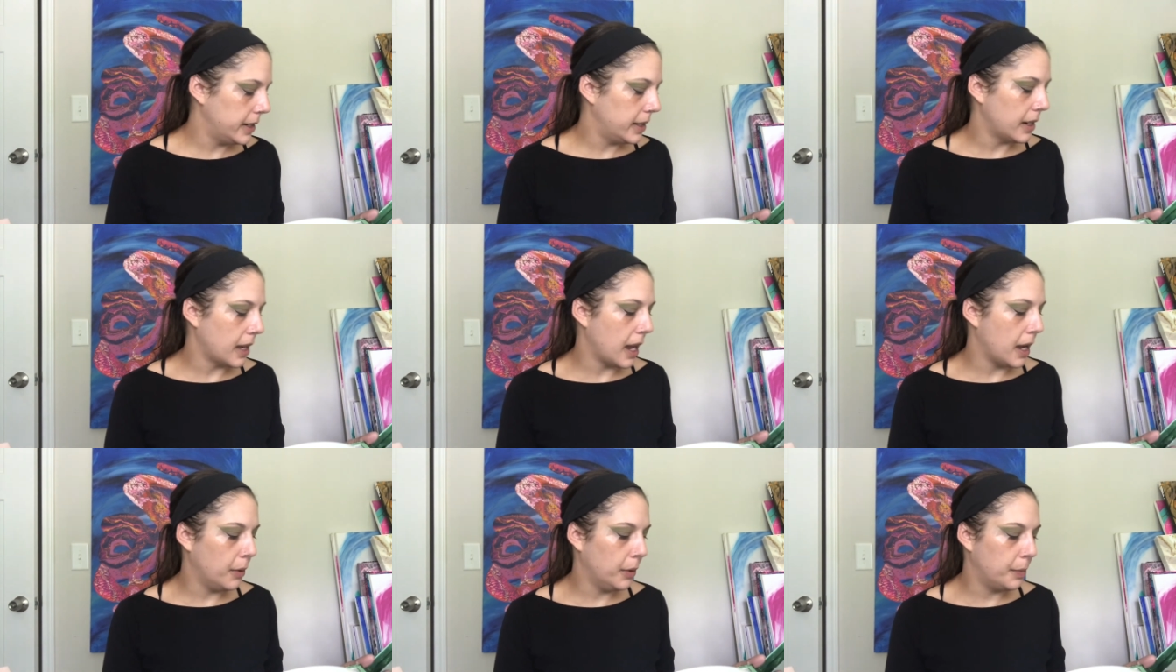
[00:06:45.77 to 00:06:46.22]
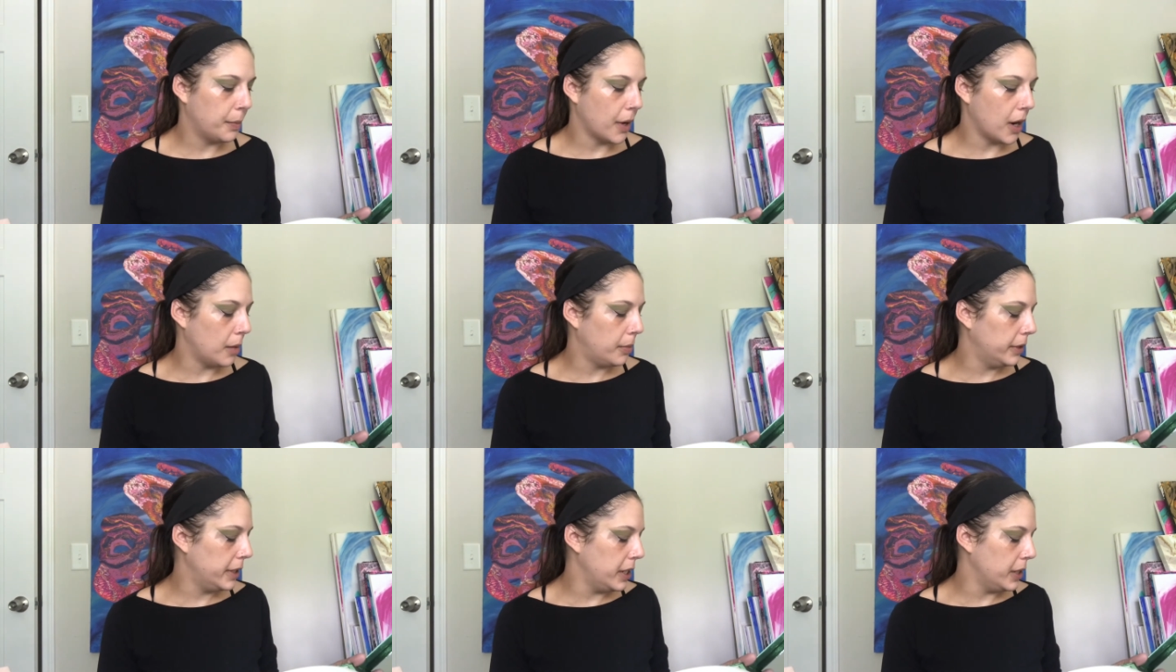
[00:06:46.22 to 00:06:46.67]
I would
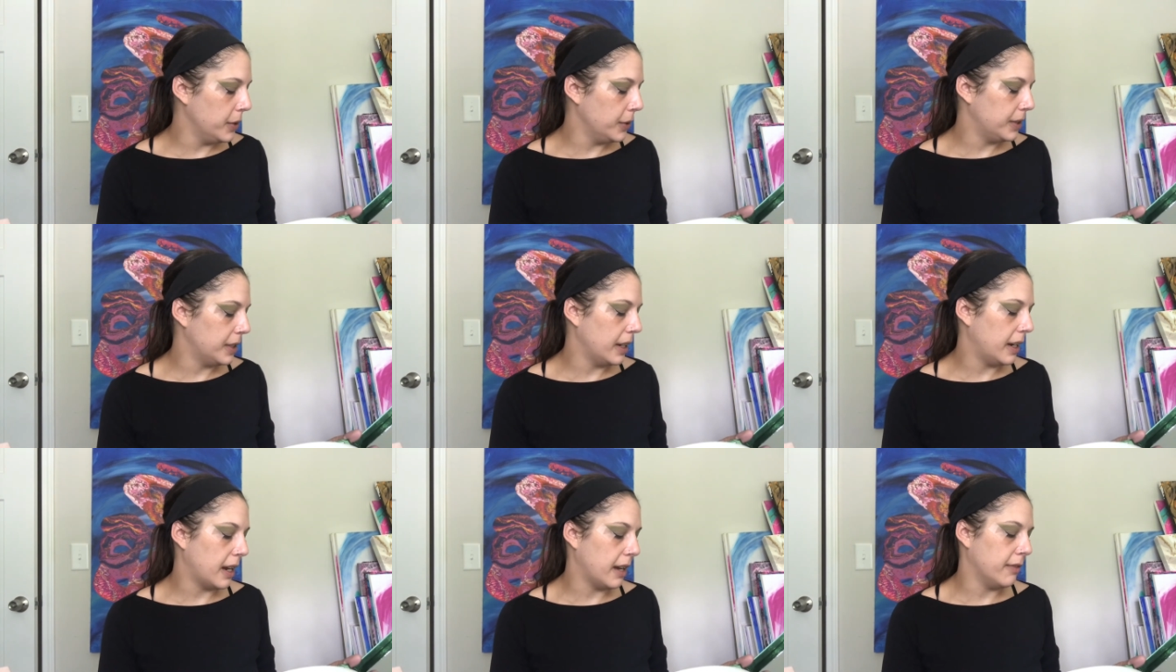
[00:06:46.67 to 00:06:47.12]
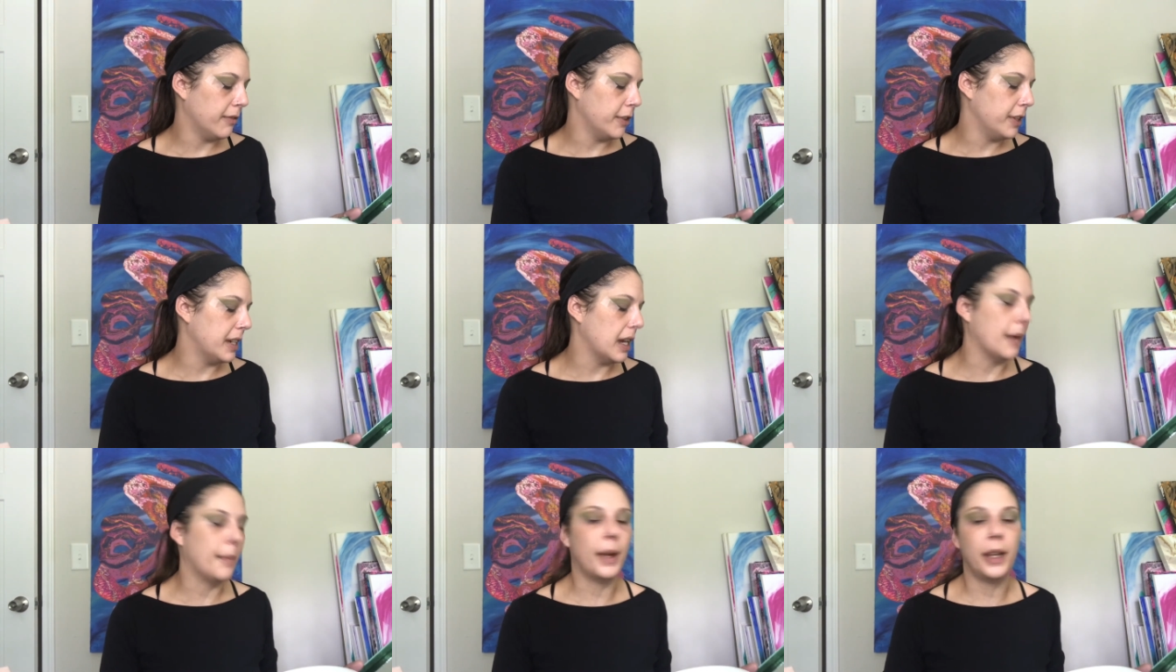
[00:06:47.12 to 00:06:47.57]
probably use it every
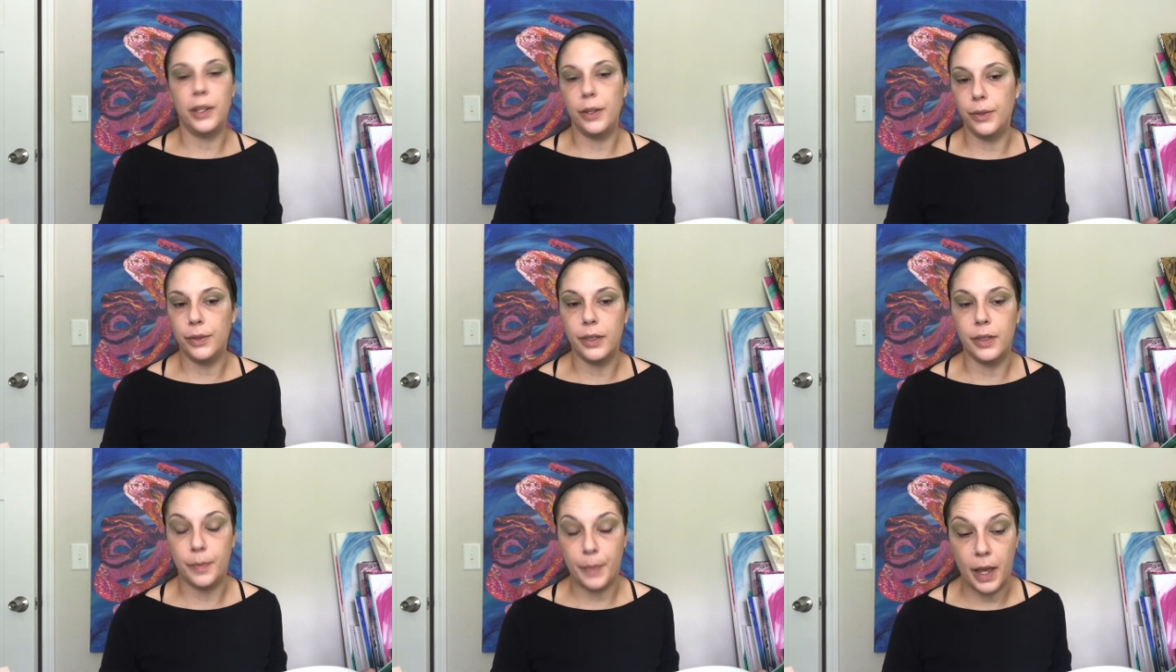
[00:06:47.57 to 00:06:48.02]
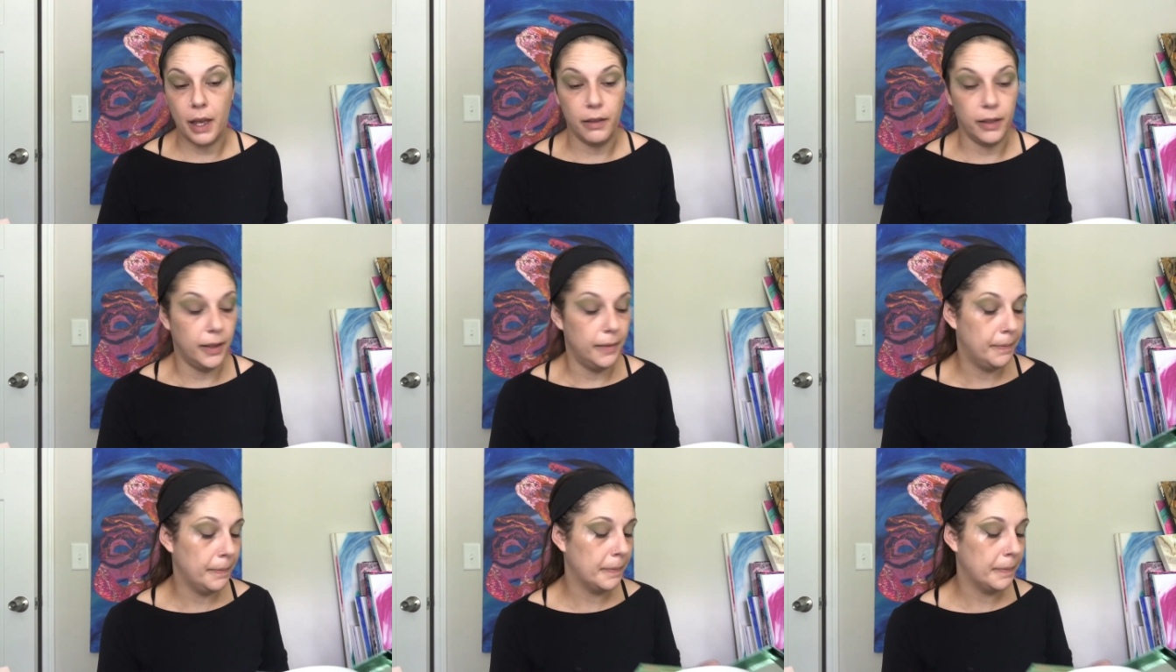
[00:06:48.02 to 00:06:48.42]
time I use this palette.